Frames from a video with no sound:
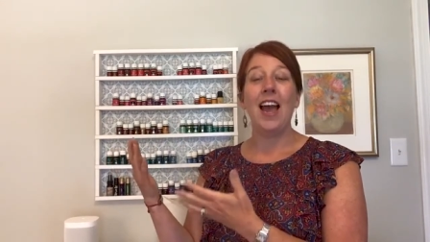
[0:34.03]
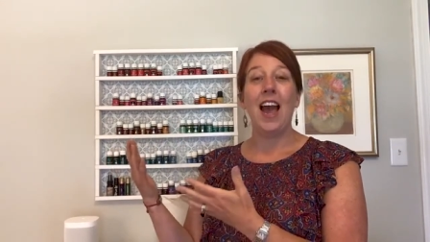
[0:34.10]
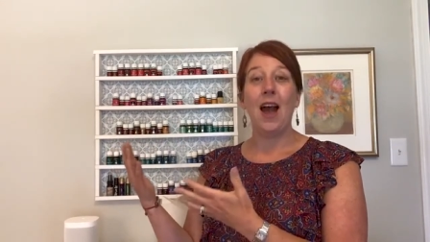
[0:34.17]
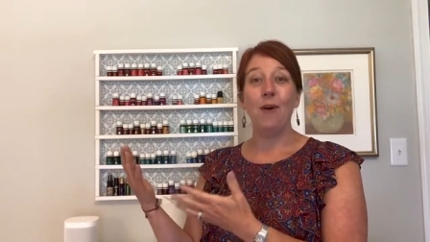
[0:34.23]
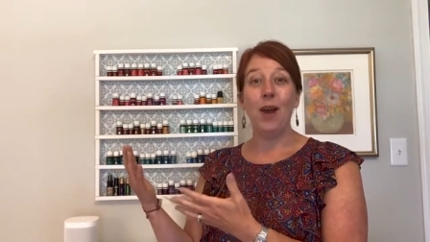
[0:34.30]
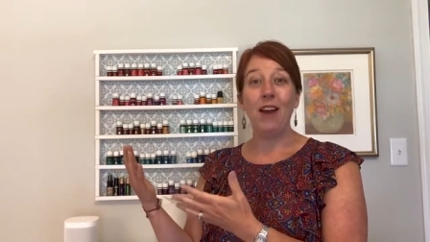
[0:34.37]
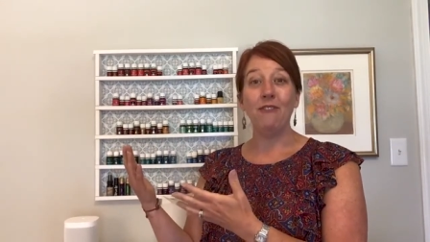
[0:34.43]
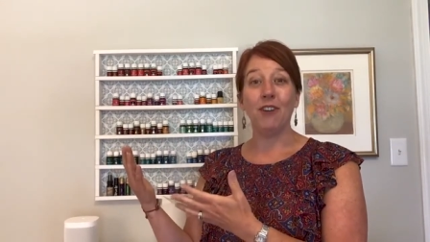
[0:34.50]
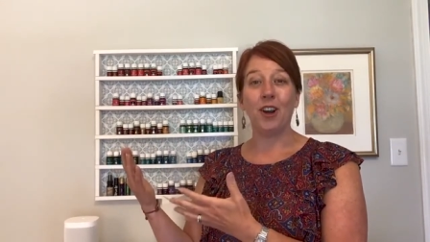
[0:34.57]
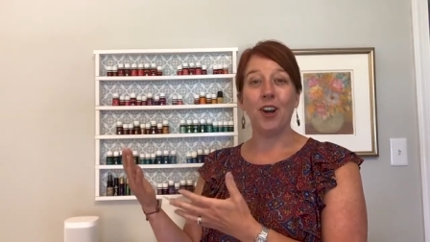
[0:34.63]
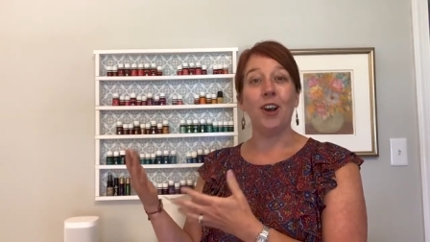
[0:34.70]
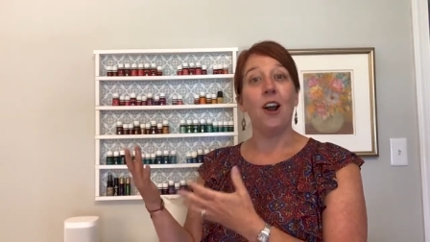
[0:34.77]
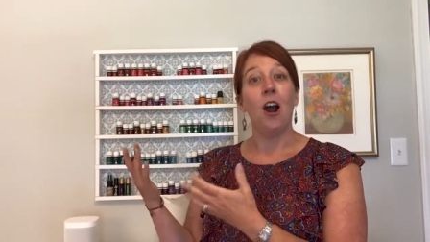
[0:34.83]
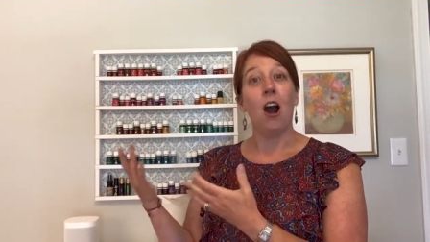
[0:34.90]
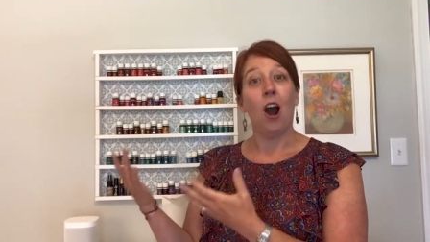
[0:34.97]

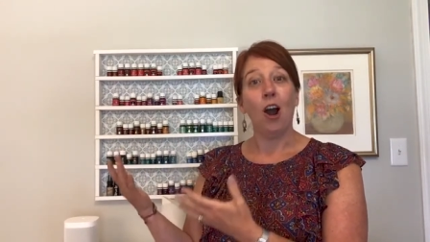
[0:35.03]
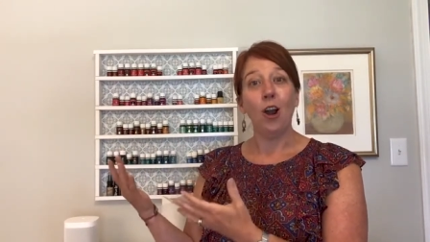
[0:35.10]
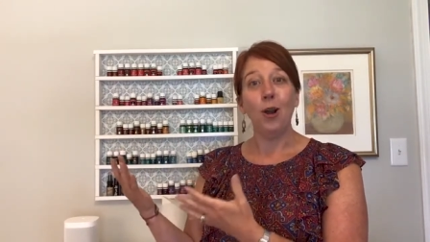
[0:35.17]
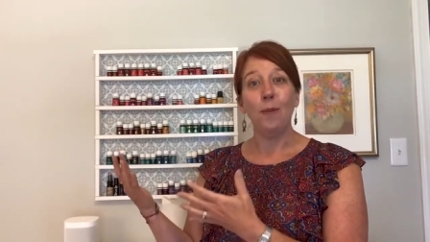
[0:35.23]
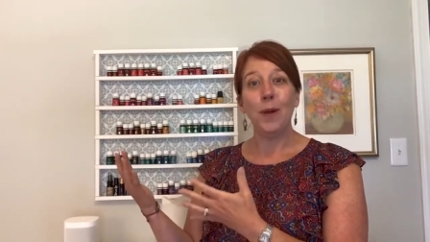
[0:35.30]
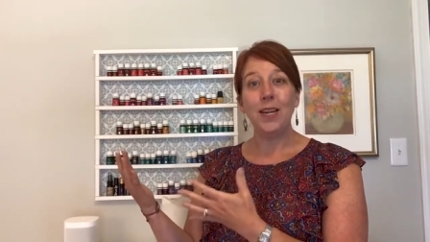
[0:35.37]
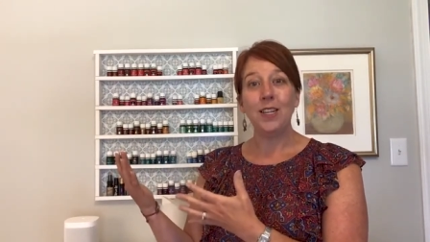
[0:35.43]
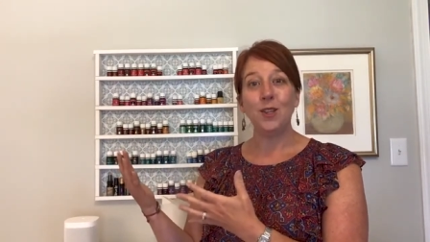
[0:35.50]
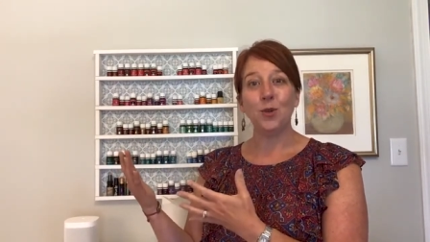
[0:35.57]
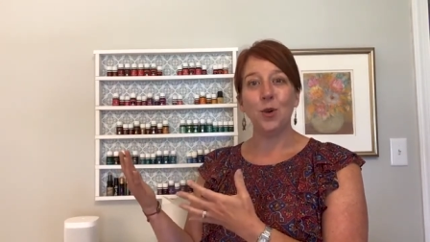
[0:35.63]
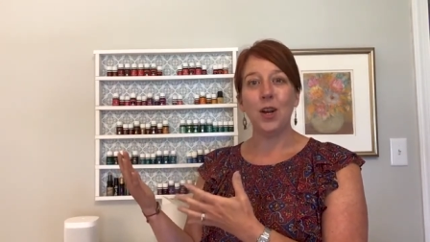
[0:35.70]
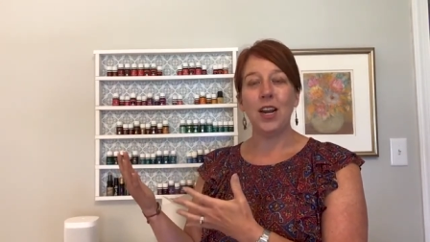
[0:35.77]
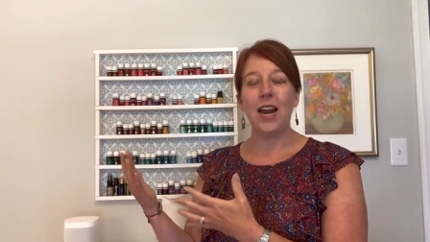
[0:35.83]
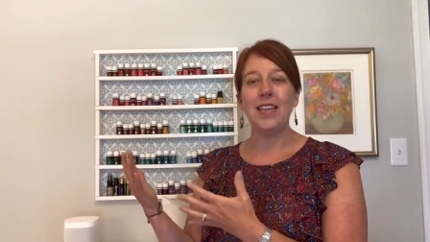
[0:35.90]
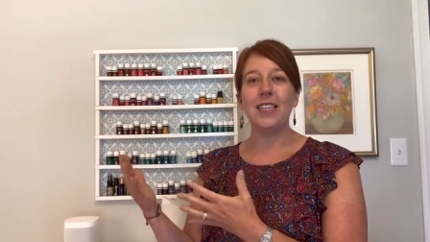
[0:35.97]
However, our Abundance
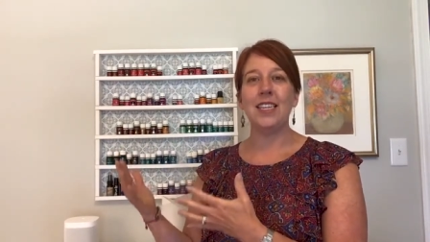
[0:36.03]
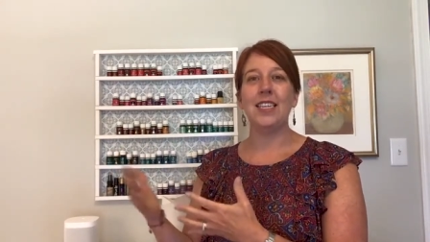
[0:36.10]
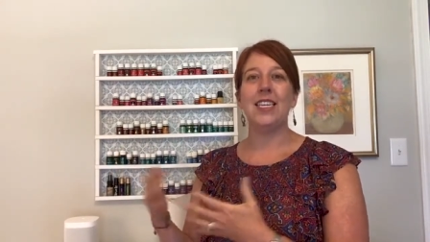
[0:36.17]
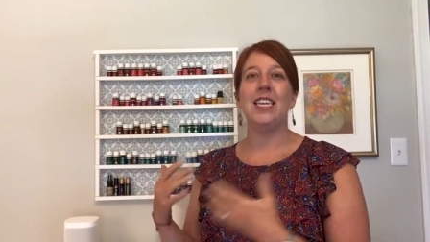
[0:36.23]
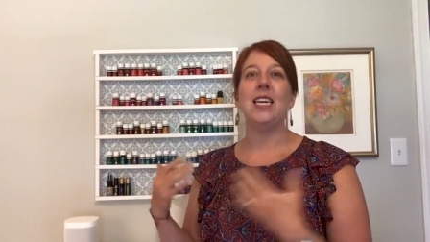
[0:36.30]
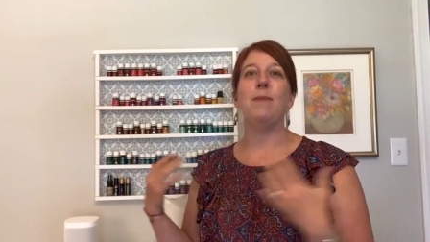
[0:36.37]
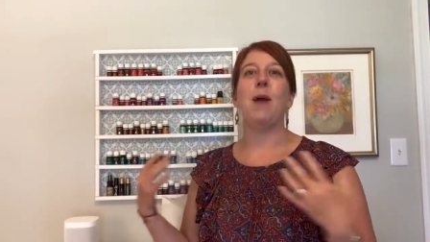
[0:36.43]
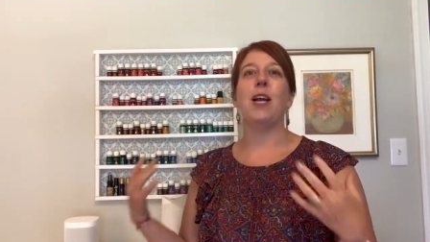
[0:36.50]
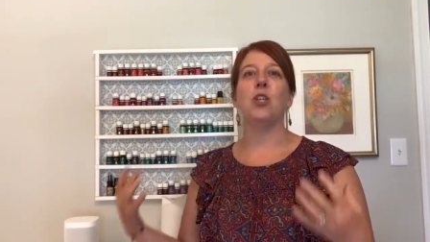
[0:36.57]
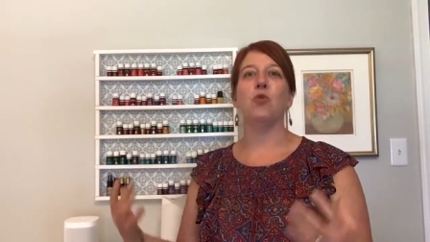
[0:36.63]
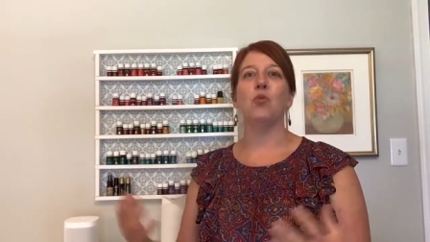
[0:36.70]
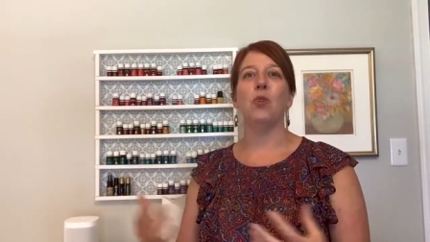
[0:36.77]
Organizing team has